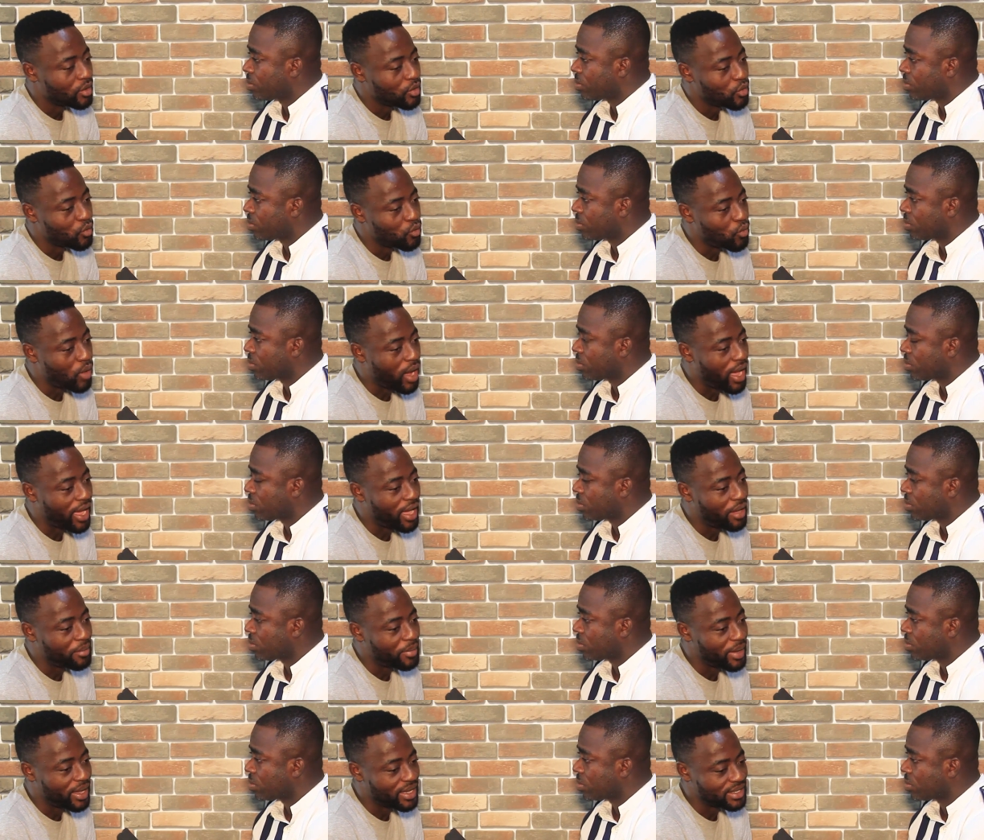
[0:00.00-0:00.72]
Speaker 1: Why
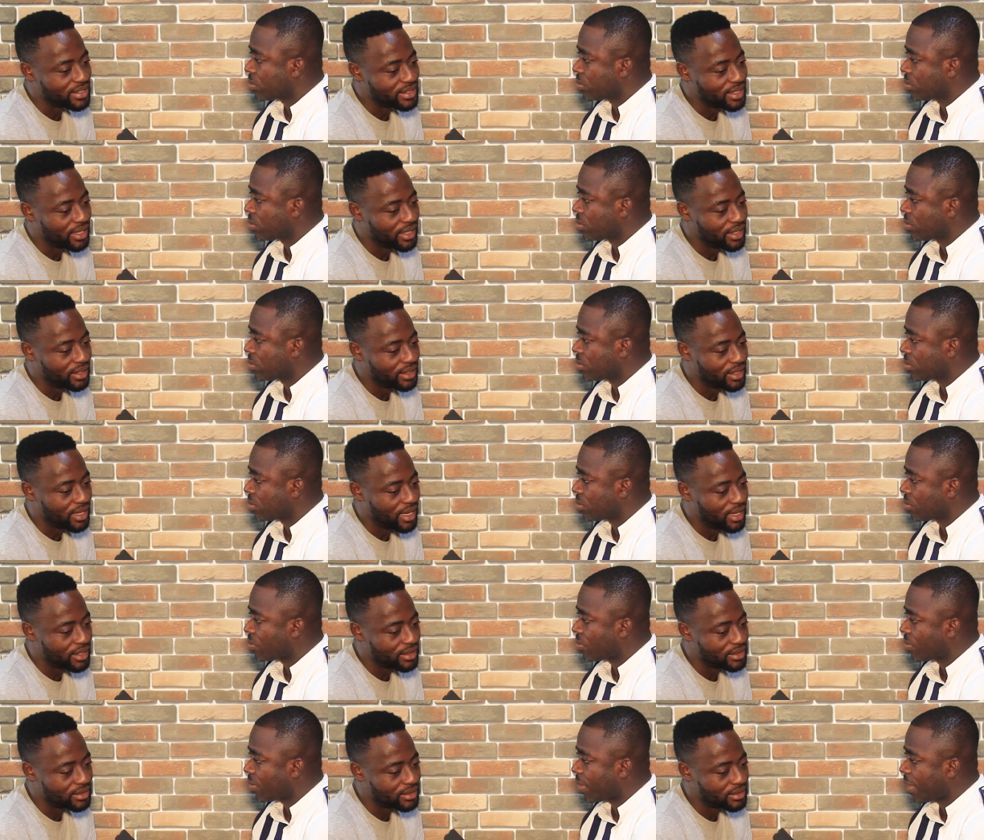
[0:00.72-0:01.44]
am I saying
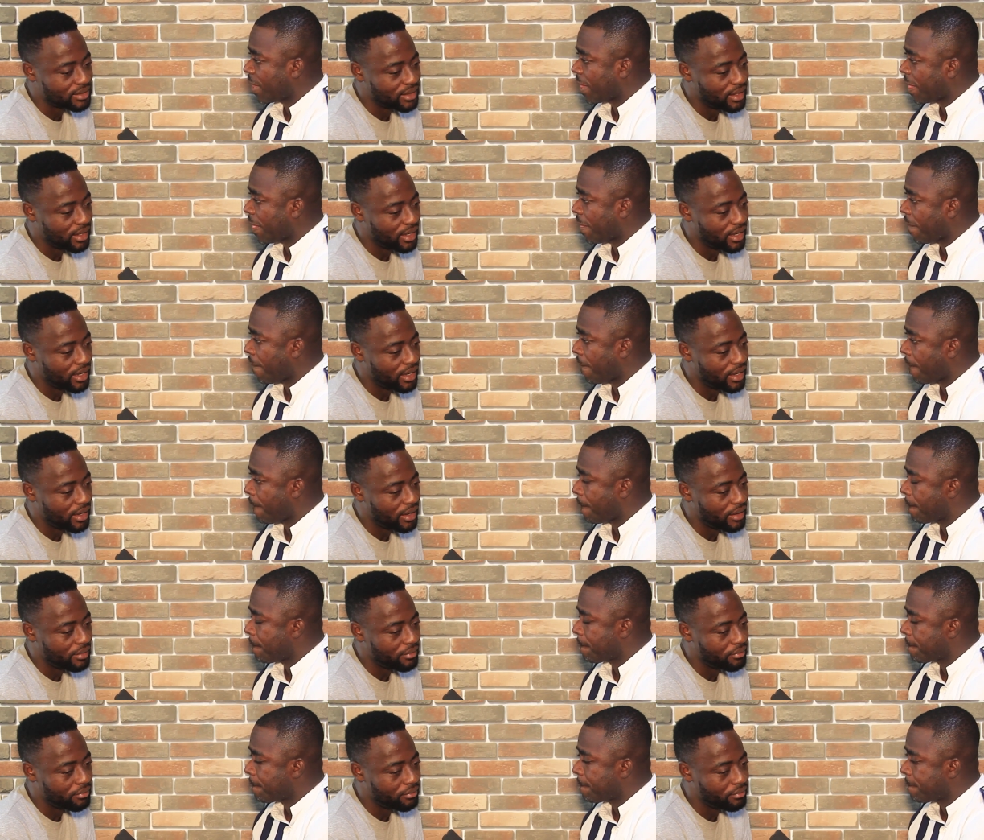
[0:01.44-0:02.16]
that?
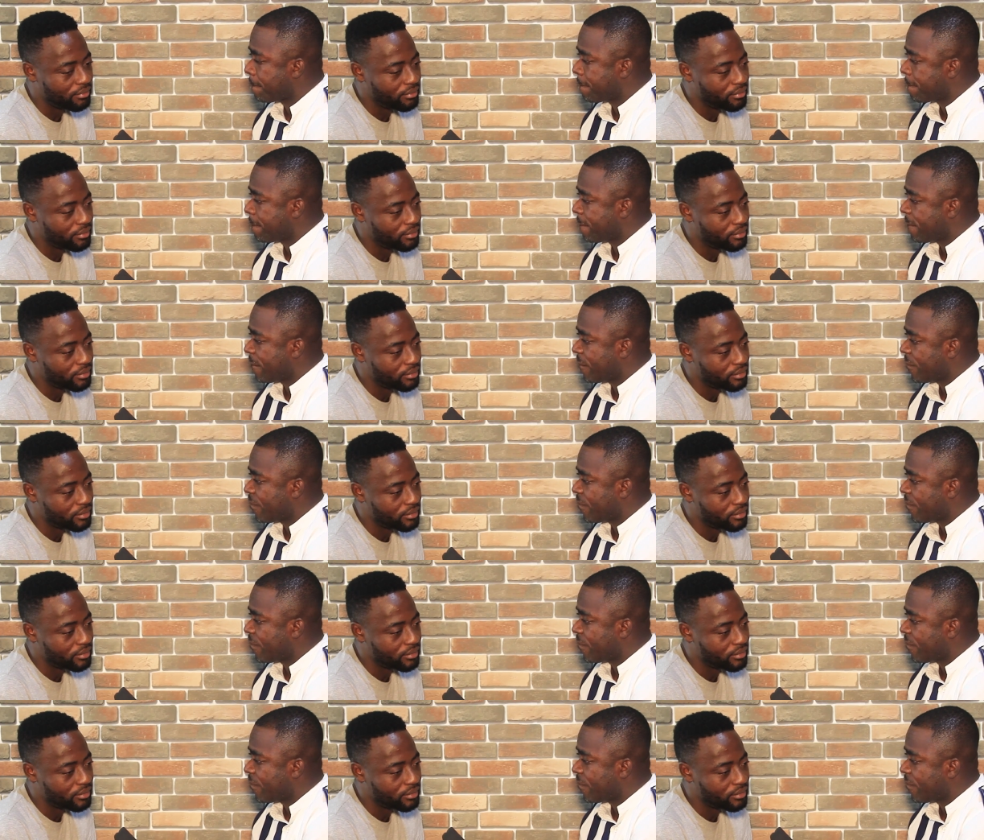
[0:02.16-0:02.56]
Um,